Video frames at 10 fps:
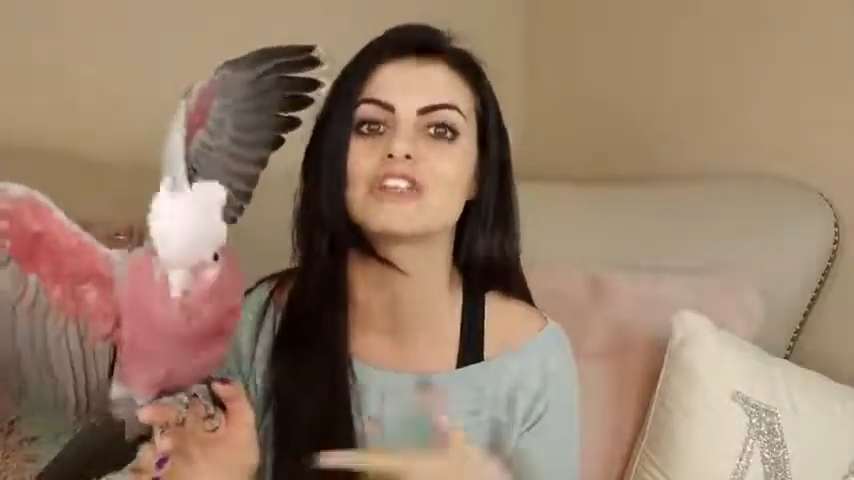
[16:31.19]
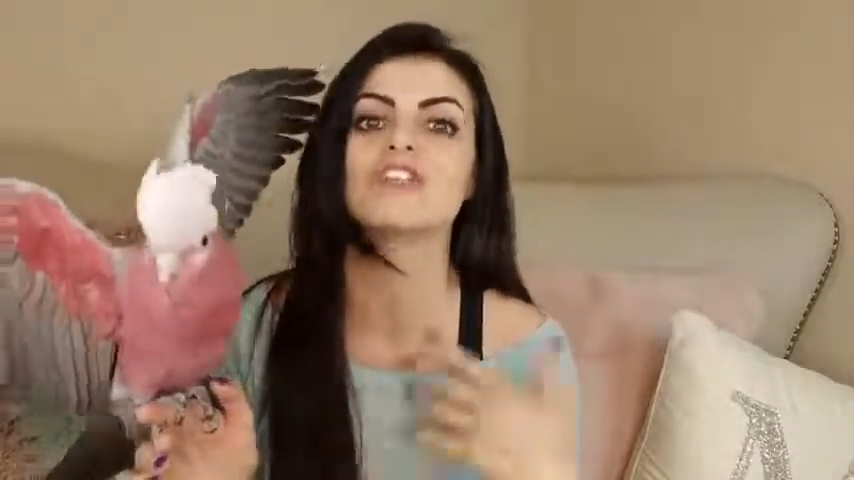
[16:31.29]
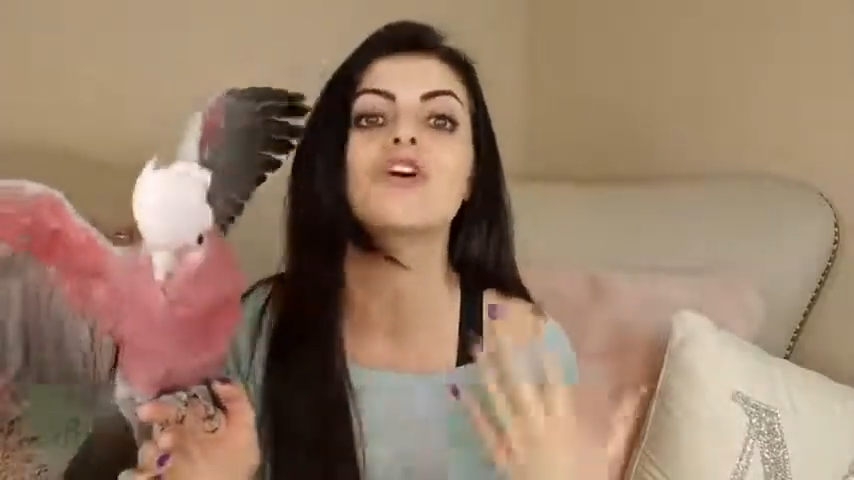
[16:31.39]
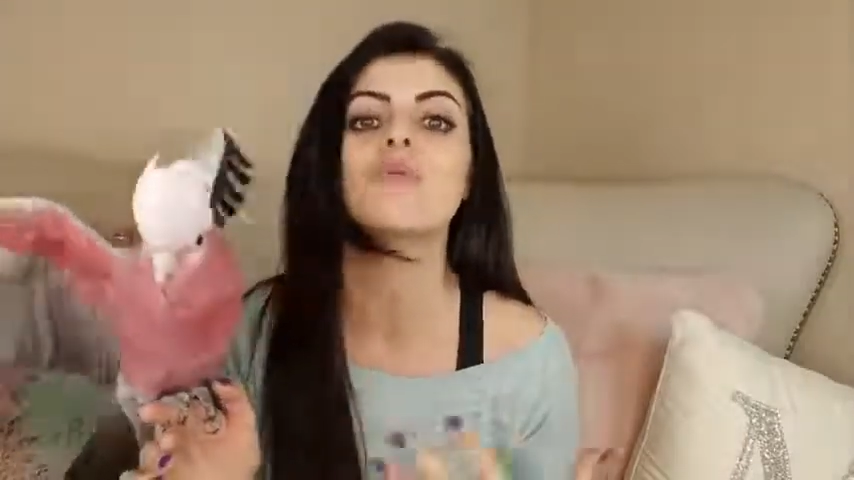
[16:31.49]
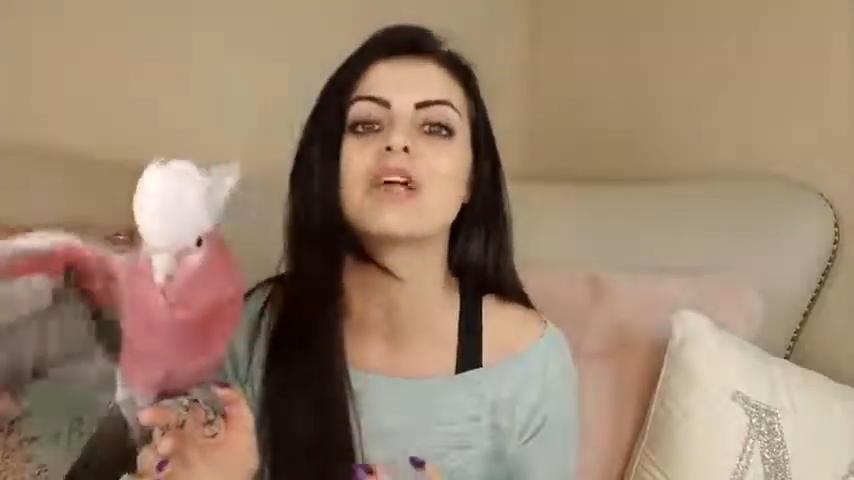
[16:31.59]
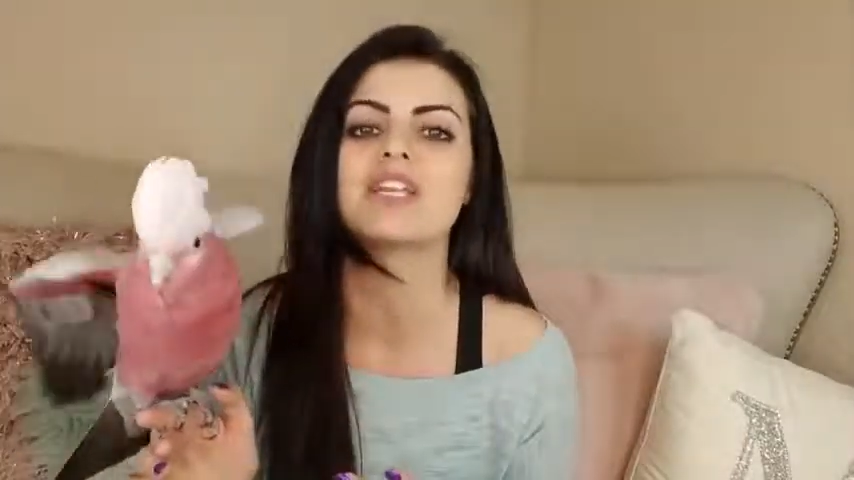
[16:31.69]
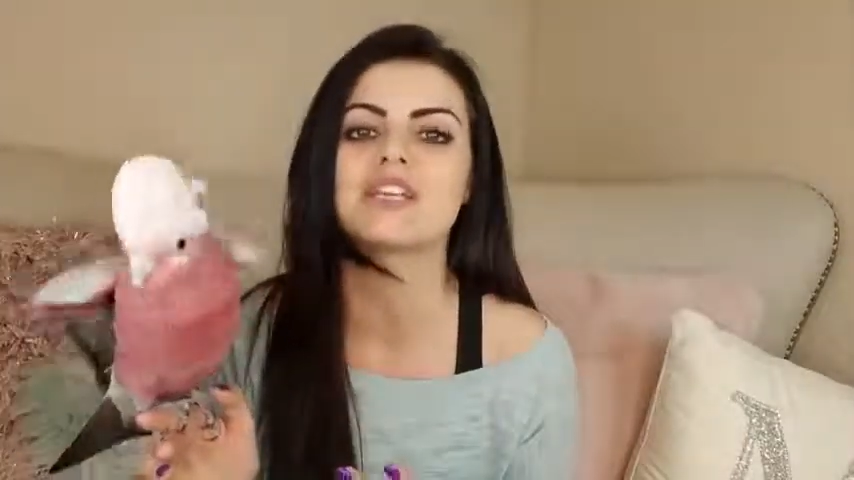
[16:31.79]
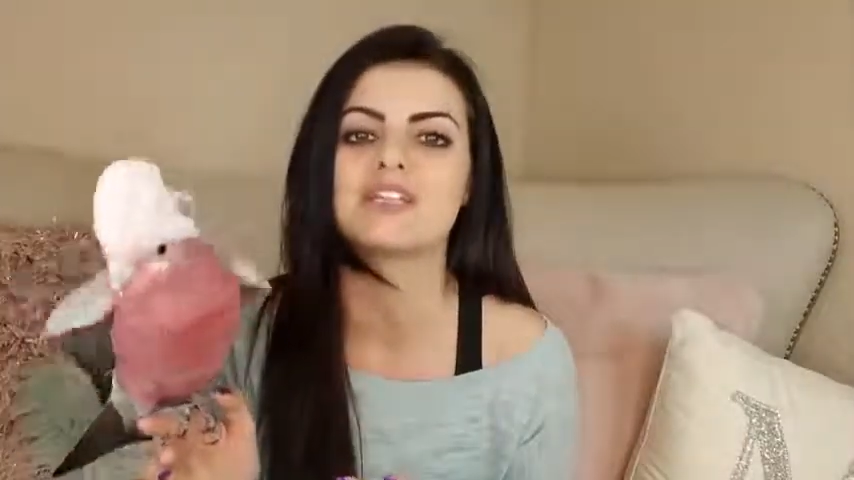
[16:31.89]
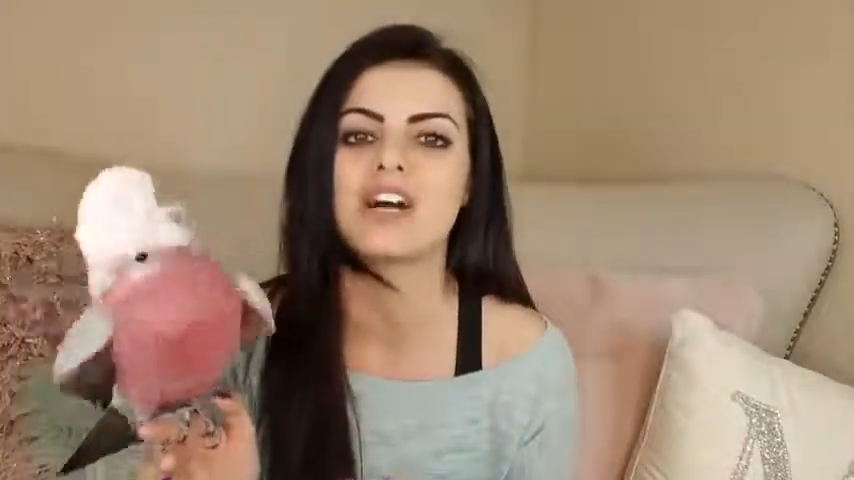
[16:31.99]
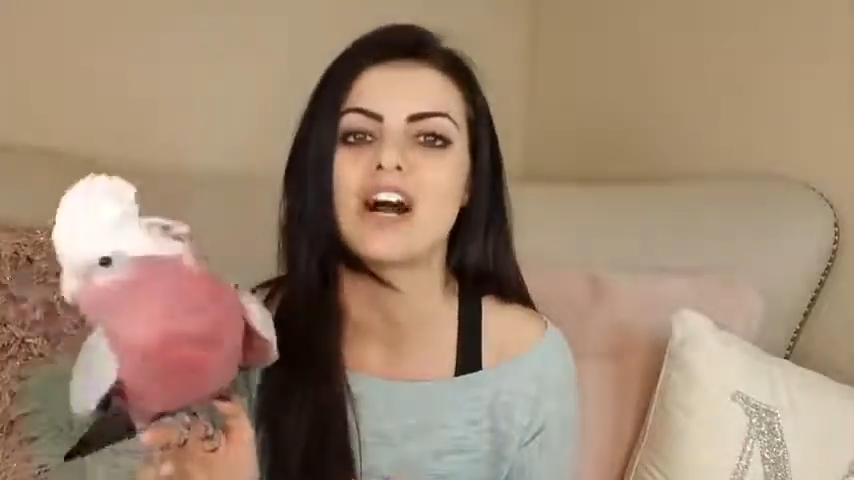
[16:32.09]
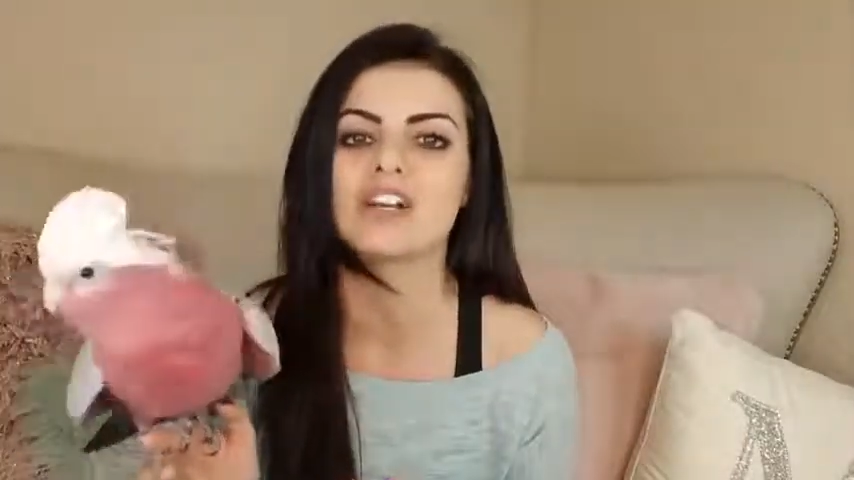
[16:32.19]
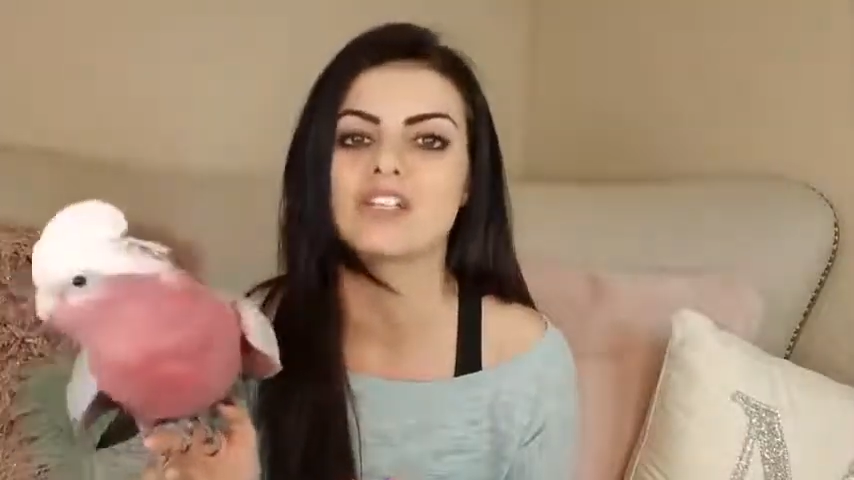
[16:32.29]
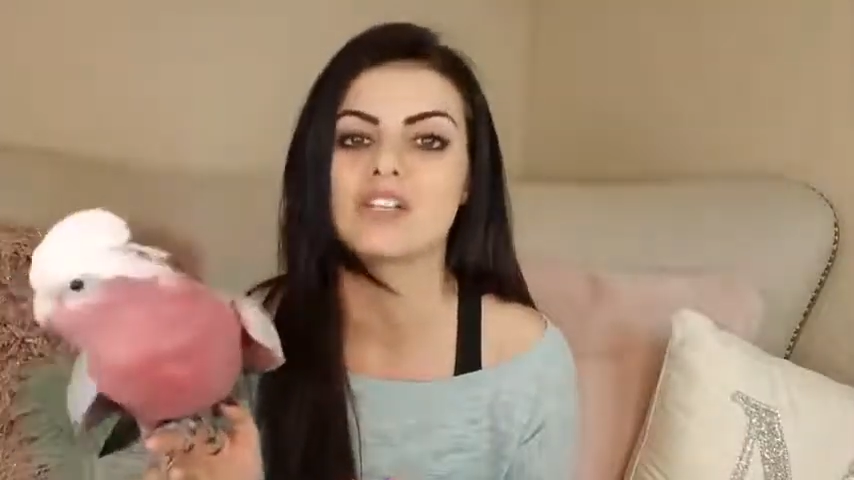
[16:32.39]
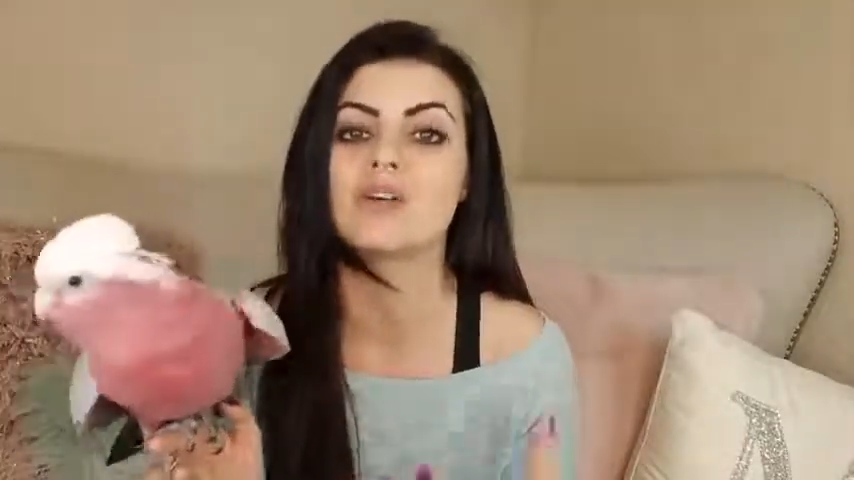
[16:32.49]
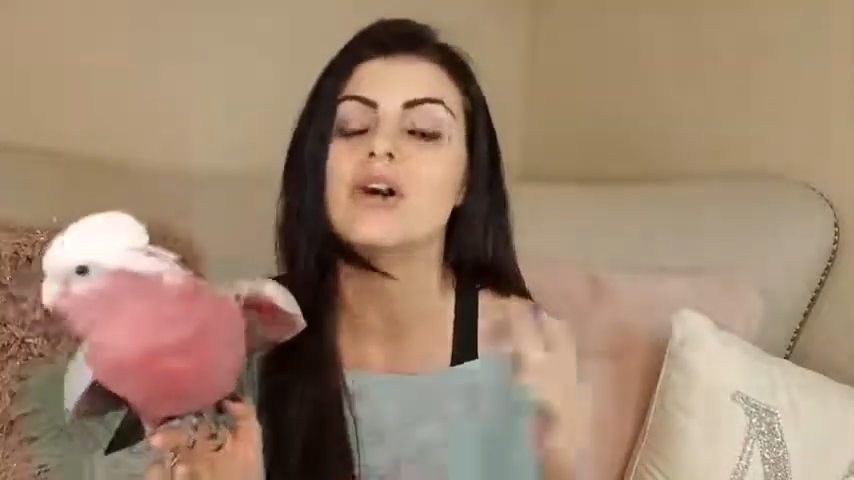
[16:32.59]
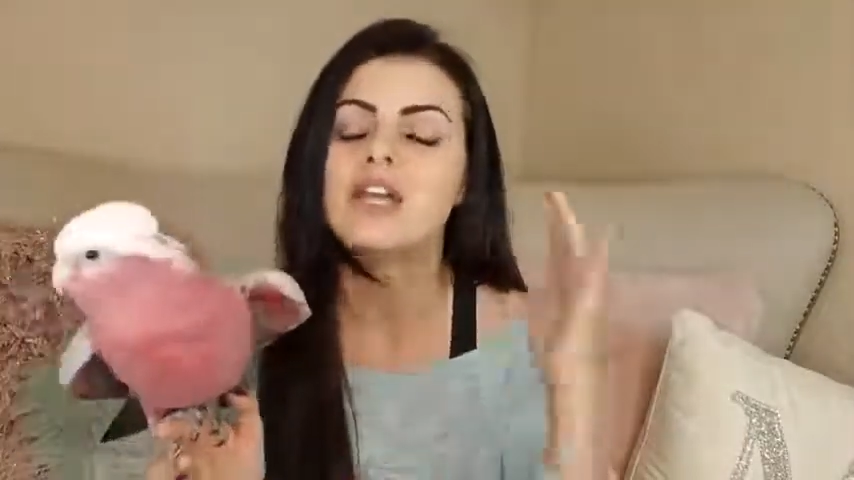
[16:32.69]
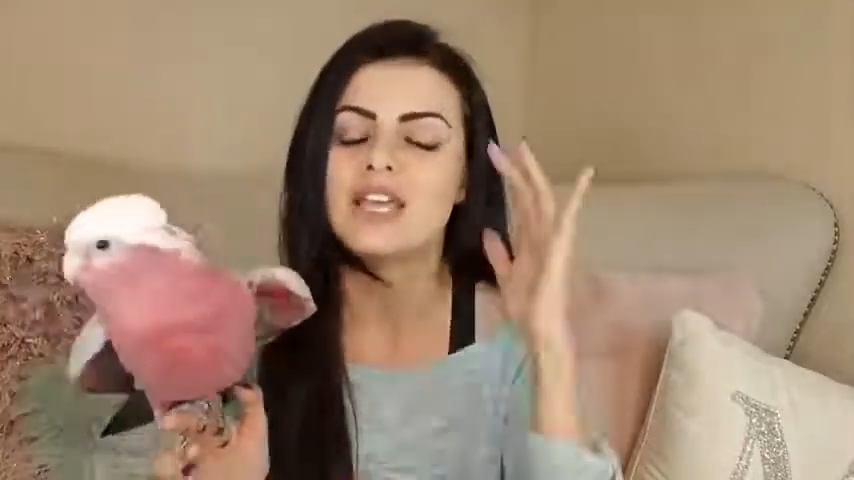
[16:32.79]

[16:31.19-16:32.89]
or nobody to talk to.